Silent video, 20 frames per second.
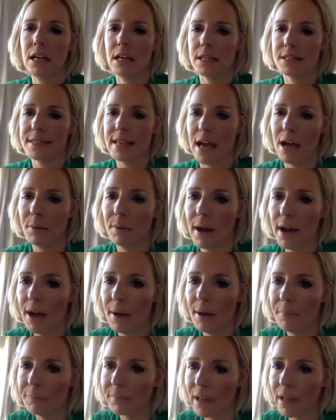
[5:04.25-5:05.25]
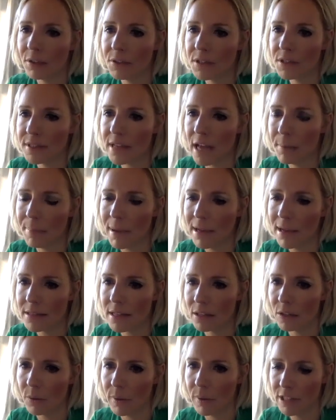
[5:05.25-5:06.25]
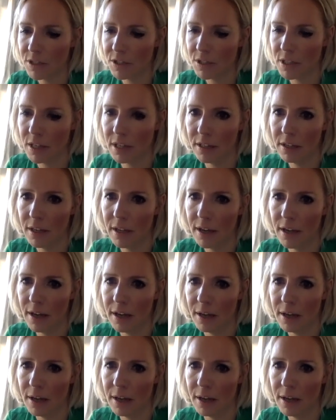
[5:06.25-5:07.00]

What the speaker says: So I'll just go back to that question